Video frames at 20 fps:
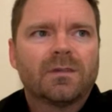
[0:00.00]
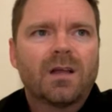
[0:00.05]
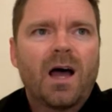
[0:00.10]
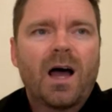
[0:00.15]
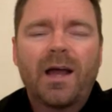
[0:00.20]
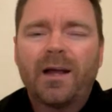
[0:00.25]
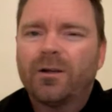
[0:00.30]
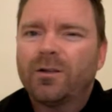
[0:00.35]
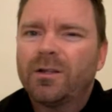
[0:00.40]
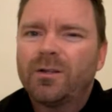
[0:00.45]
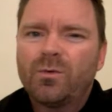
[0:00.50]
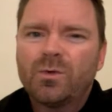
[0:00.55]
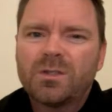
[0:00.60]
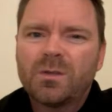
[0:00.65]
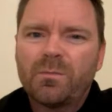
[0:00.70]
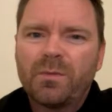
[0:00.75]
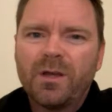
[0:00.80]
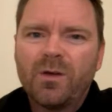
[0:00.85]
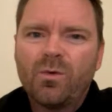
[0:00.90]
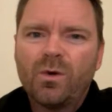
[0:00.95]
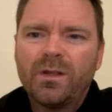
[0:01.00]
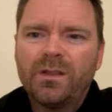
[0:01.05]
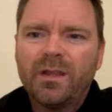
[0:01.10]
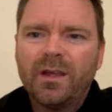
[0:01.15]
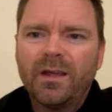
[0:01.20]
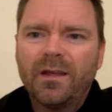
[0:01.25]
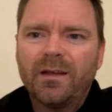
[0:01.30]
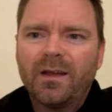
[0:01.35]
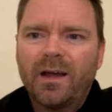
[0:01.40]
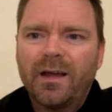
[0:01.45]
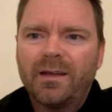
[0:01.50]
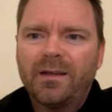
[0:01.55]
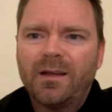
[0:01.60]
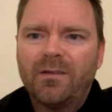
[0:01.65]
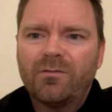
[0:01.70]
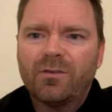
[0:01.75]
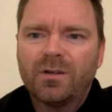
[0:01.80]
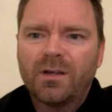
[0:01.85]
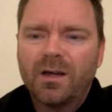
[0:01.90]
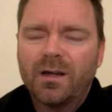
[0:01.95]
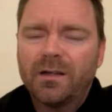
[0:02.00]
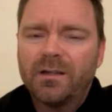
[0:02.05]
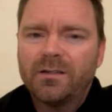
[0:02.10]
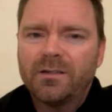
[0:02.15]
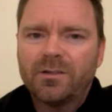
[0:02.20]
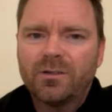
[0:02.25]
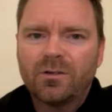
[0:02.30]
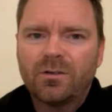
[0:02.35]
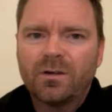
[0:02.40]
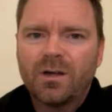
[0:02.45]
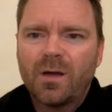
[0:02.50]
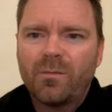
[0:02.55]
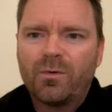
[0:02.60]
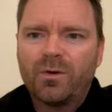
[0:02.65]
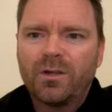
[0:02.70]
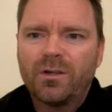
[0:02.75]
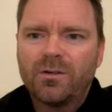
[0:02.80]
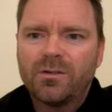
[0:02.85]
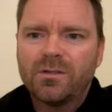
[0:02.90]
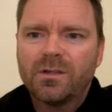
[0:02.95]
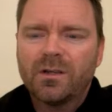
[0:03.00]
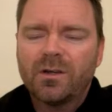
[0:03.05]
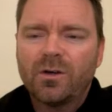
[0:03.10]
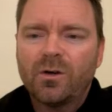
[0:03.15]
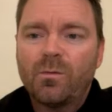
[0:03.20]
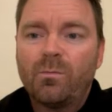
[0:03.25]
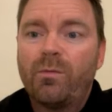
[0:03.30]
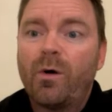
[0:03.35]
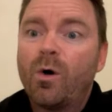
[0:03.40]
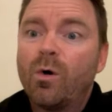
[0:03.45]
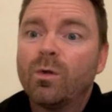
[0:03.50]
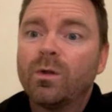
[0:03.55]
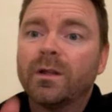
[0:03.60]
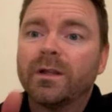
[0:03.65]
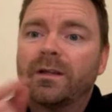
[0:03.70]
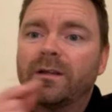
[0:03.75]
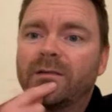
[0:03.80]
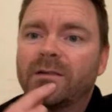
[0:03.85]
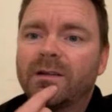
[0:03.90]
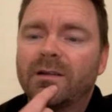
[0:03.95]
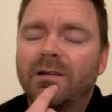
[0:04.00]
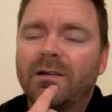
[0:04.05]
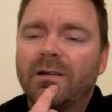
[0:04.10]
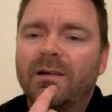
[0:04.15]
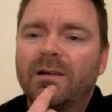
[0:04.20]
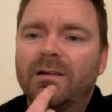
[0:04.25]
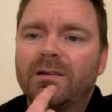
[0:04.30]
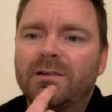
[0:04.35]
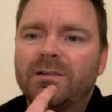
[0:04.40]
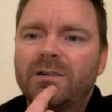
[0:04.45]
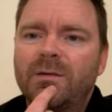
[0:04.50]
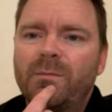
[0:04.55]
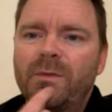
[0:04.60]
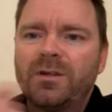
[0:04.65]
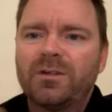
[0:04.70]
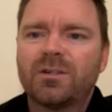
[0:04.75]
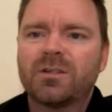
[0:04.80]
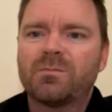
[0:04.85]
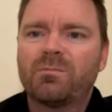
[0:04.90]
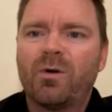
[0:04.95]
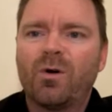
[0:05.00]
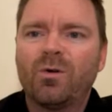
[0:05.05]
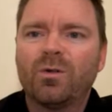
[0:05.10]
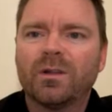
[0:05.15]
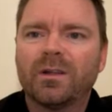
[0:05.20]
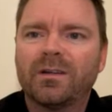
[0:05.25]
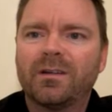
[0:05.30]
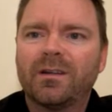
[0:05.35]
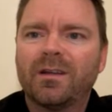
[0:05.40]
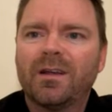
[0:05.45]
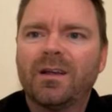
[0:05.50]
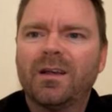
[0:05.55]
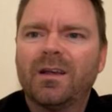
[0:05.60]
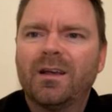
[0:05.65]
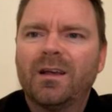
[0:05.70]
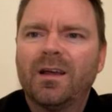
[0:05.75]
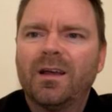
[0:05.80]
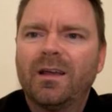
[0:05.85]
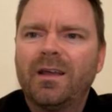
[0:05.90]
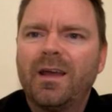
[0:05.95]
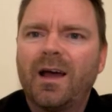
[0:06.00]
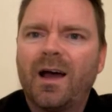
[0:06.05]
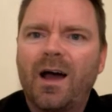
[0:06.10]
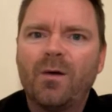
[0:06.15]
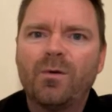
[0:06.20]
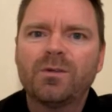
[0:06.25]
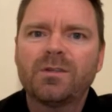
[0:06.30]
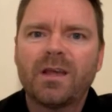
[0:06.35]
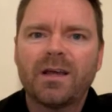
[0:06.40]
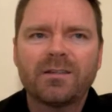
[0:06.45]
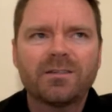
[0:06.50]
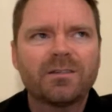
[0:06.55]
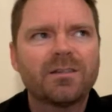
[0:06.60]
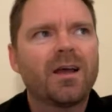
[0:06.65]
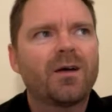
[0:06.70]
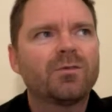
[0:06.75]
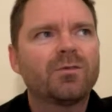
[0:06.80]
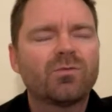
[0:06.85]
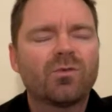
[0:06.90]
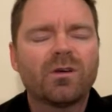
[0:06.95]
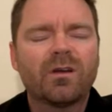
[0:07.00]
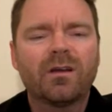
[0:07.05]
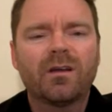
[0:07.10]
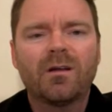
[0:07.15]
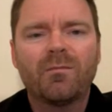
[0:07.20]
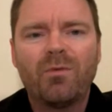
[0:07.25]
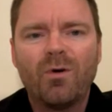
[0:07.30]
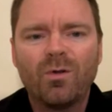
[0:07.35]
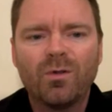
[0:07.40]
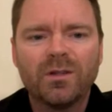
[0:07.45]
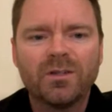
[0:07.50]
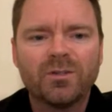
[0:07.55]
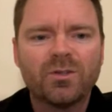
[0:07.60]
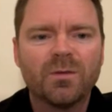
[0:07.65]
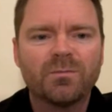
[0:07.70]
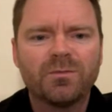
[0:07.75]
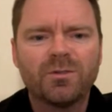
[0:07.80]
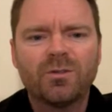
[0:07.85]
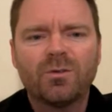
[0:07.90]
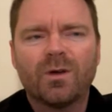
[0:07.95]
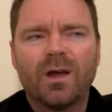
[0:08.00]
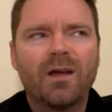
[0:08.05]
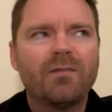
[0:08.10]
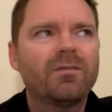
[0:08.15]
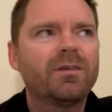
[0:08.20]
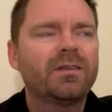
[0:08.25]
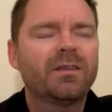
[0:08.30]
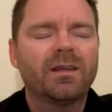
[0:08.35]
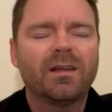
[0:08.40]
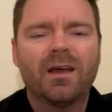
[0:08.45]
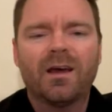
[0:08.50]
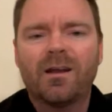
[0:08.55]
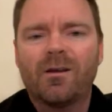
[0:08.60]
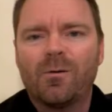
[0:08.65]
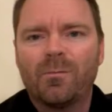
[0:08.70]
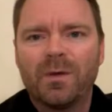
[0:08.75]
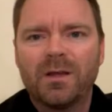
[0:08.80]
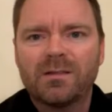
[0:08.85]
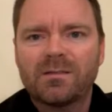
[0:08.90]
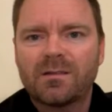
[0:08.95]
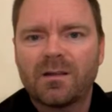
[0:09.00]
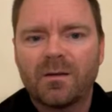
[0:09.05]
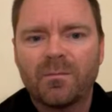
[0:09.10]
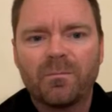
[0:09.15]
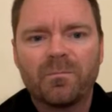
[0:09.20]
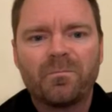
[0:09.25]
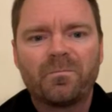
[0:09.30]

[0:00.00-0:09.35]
Ireland was a big one that I had never done until a couple years ago. Poland. Jim mentions Poland. Yeah, I was working on a Poland trip too. Everything got all messed up.